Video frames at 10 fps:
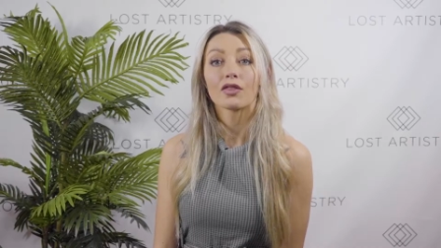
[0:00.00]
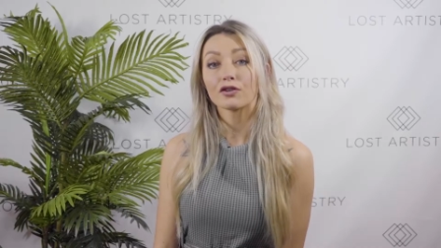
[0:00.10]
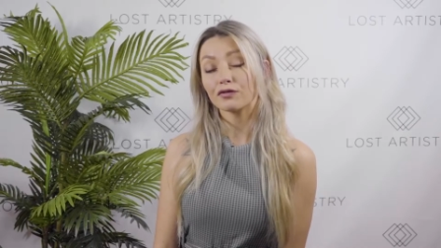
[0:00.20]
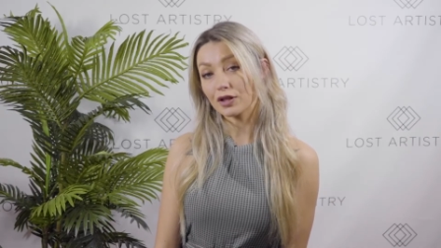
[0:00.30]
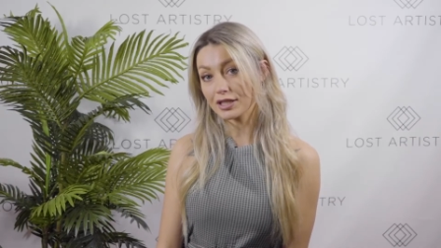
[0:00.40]
The
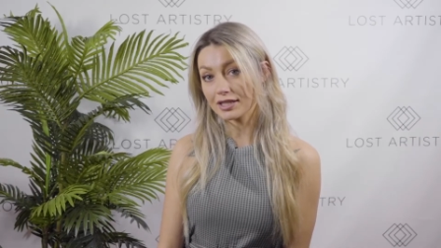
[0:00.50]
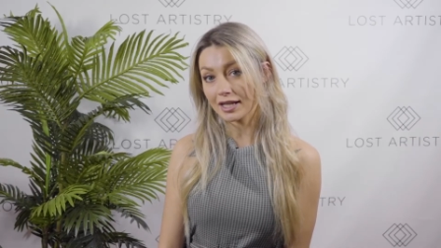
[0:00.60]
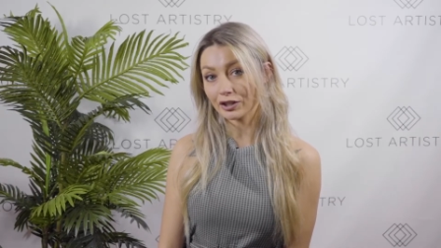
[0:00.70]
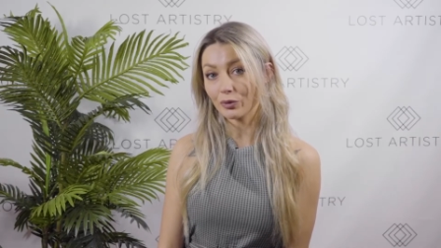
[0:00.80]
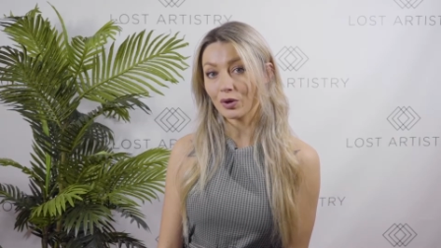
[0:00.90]
first
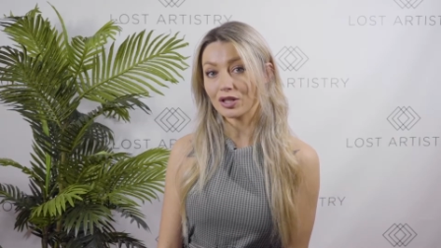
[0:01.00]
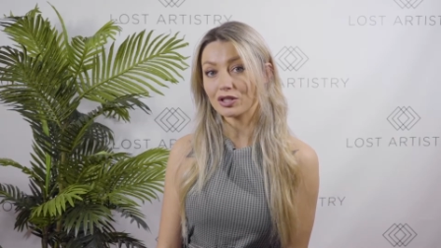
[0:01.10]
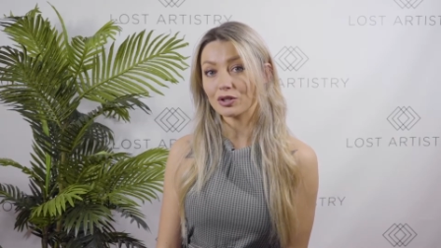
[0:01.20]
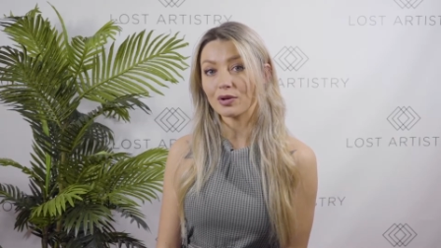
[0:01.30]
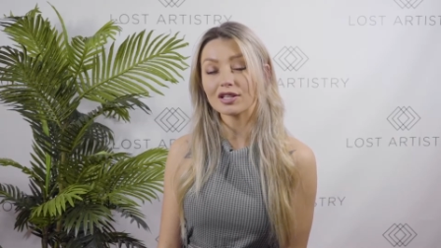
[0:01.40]
thing you'll want to
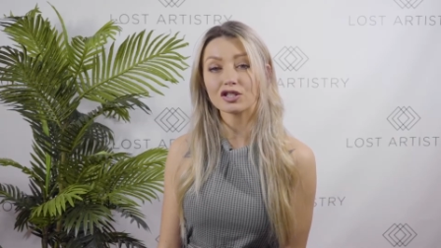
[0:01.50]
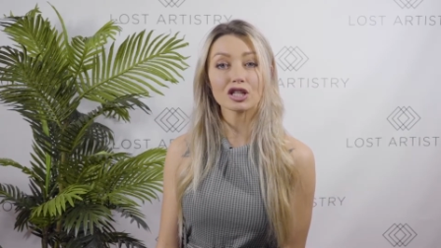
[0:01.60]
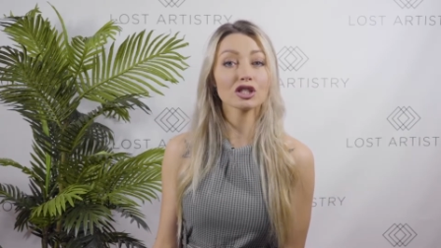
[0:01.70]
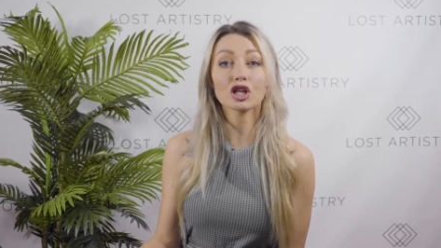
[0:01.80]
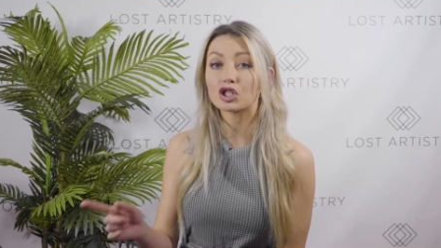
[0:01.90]
do is
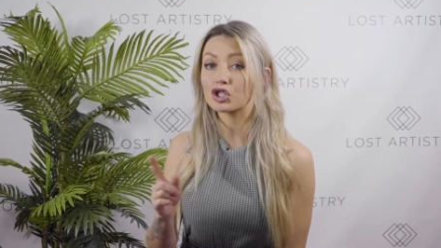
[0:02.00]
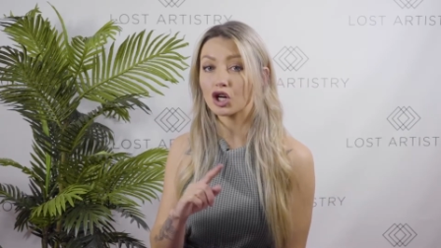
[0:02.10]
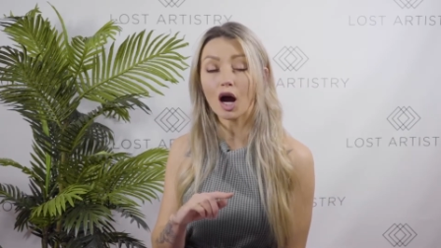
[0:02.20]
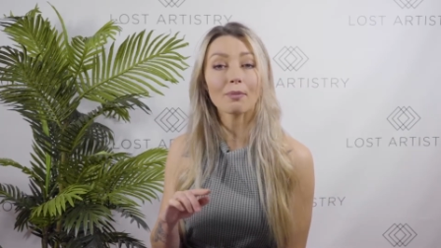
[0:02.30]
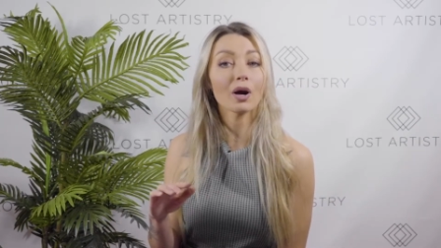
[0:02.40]
just
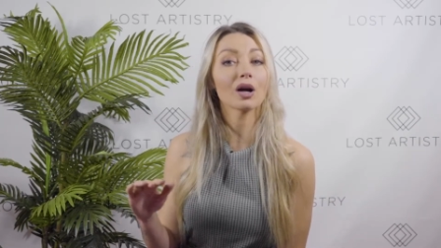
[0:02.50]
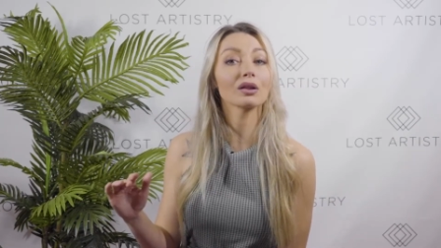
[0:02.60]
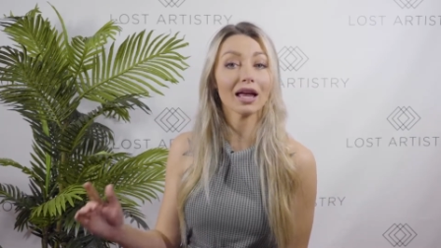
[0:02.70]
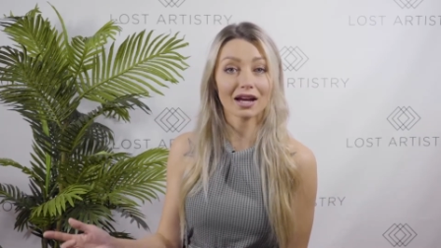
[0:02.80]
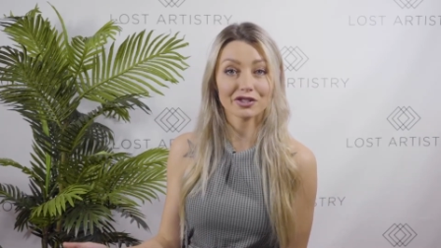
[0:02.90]
shop our
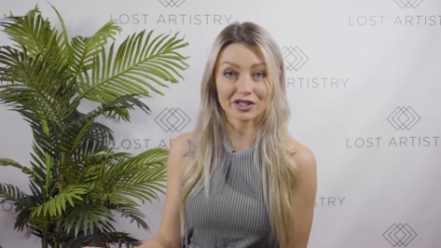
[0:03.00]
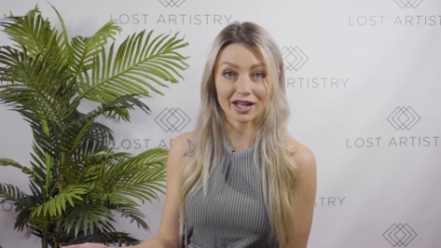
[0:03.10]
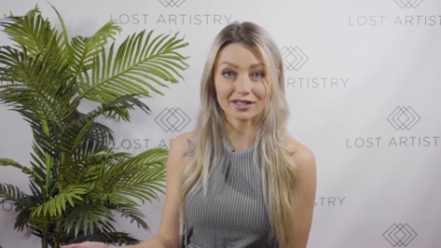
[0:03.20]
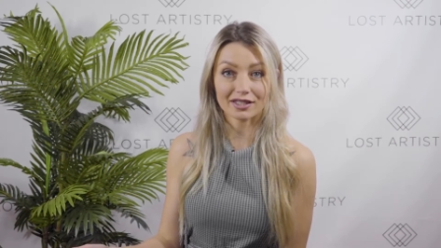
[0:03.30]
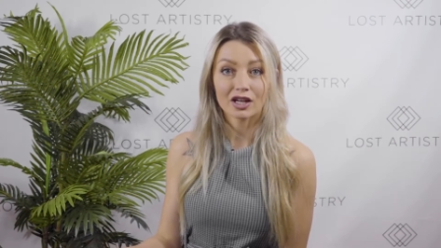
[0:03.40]
lash
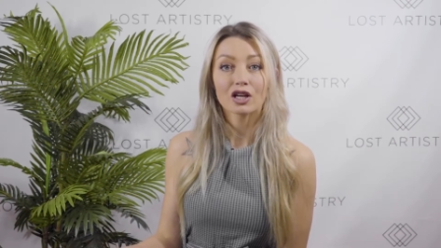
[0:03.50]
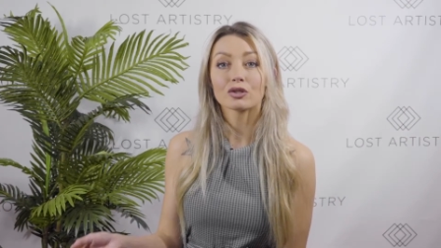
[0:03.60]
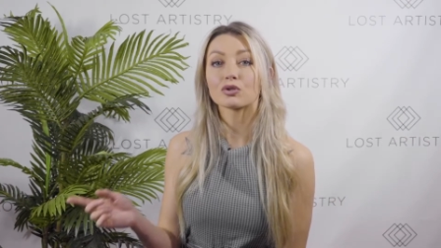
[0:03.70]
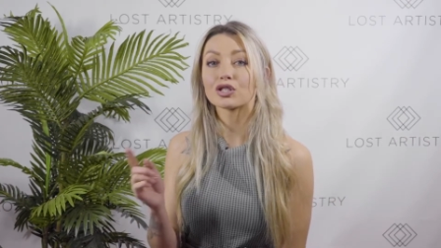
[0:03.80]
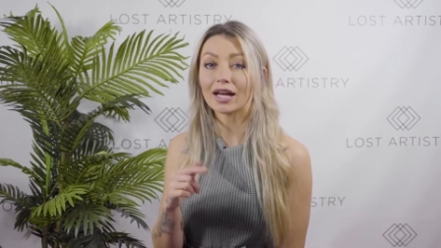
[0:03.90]
sets.
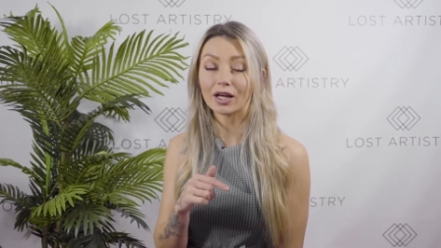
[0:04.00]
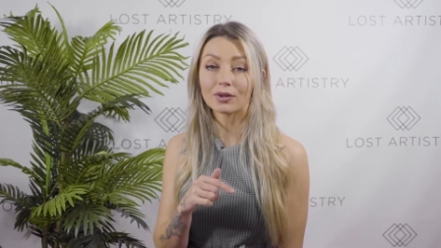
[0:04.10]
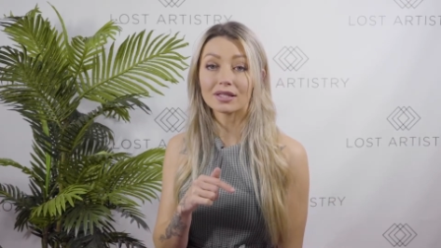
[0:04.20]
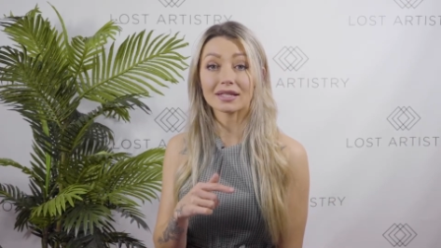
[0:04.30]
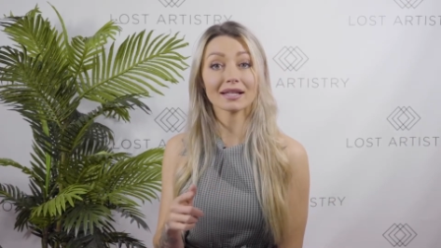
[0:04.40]
So check out
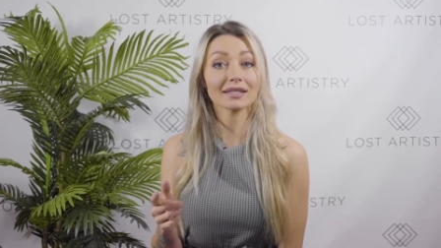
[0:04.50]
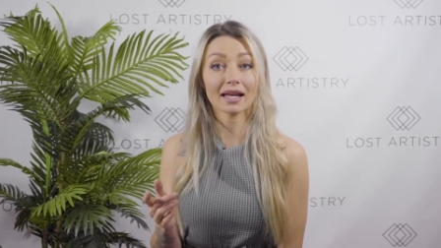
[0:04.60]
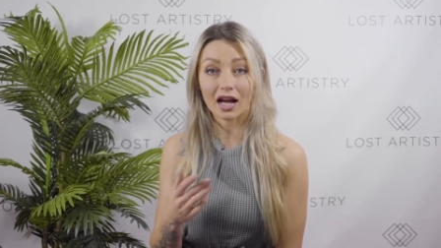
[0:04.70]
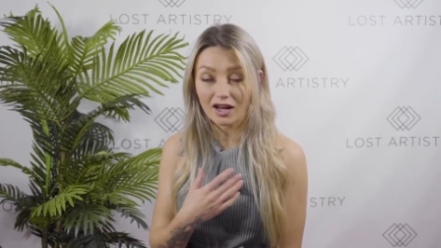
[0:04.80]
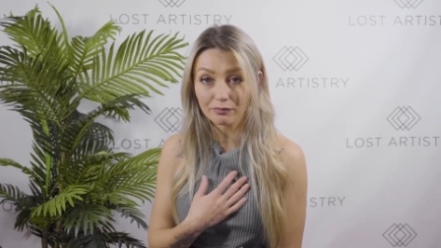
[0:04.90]
the sets
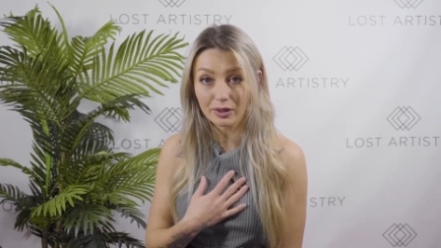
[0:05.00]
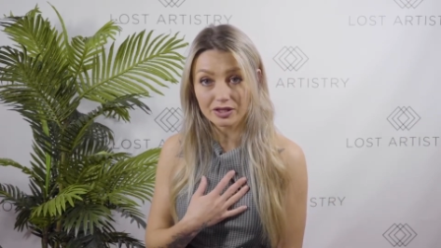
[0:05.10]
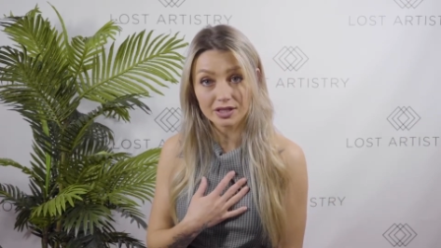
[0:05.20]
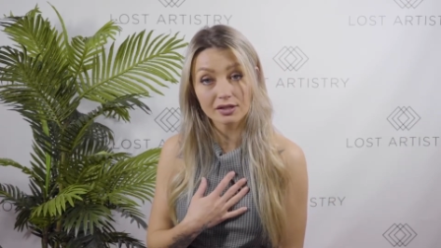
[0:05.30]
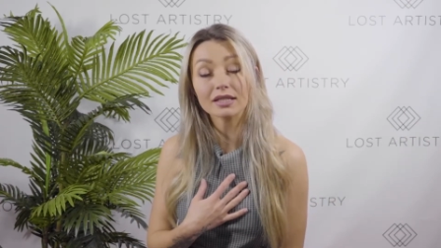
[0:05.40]
that I've
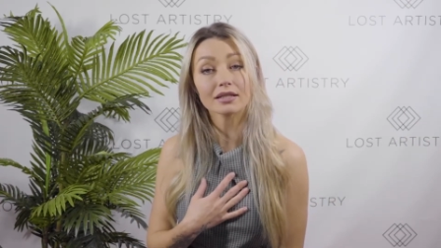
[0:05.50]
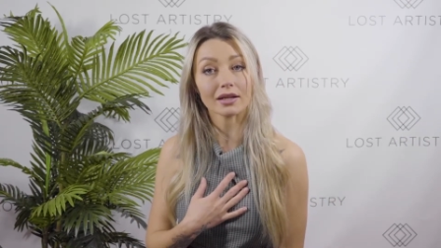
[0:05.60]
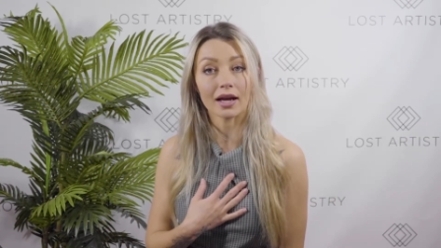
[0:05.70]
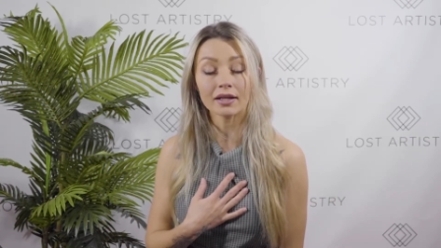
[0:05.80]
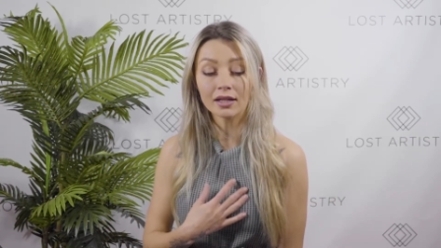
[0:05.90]
personally
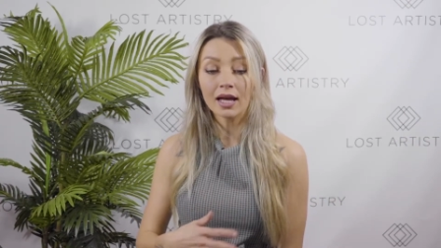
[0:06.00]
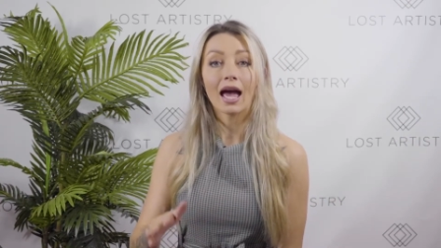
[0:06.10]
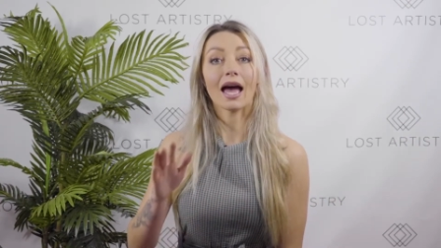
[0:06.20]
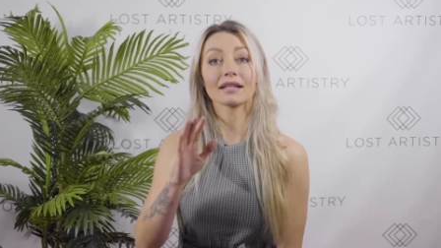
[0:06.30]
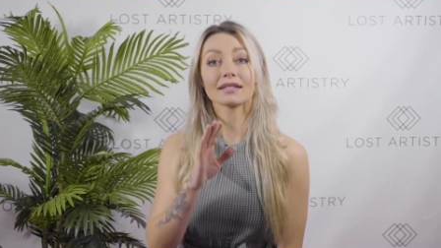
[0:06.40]
done
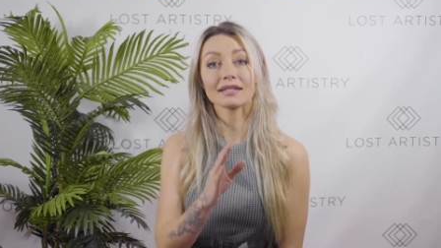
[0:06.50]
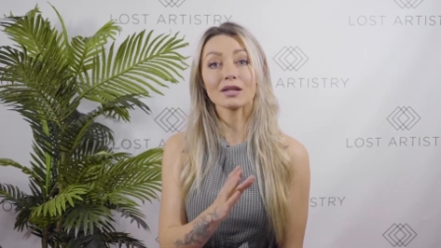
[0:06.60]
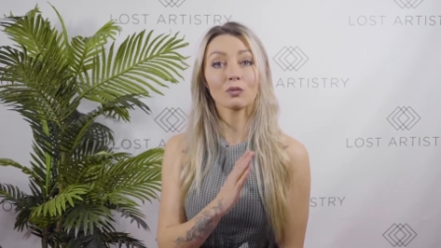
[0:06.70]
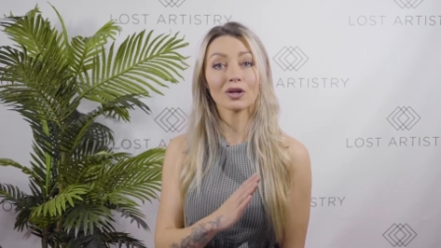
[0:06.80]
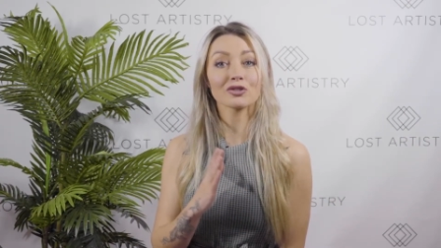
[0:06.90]
and see
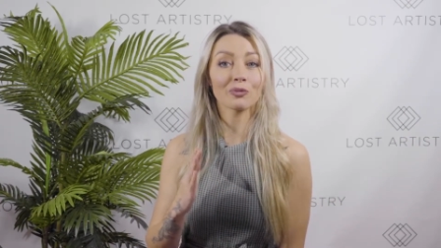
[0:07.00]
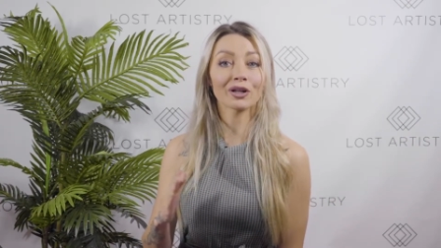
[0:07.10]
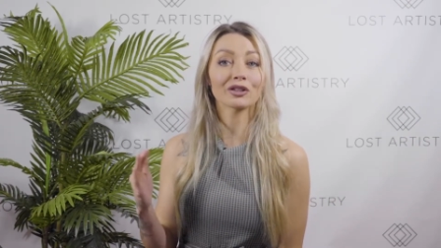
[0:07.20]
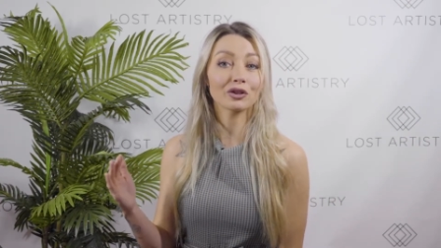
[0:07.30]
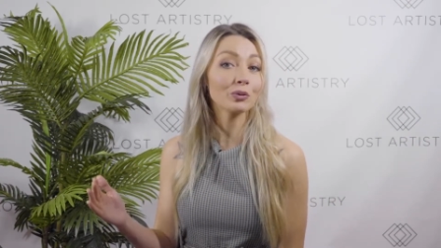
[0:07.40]
which
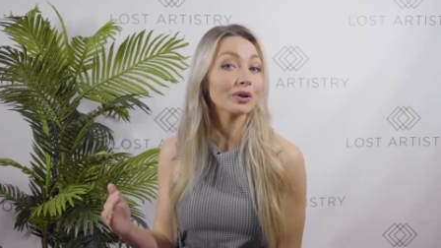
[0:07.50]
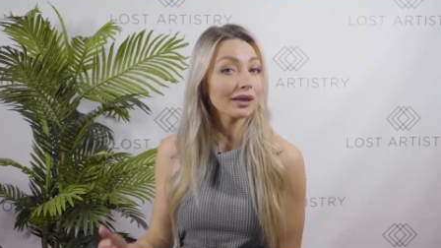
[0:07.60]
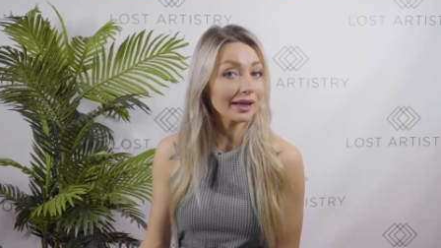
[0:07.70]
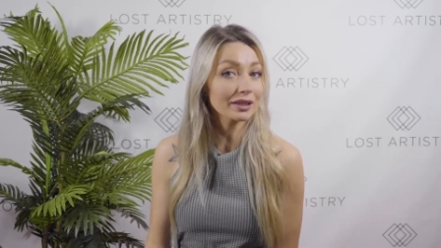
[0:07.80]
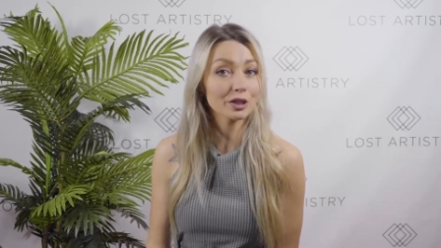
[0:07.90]
one you would
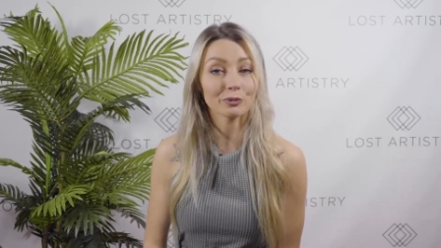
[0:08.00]
like to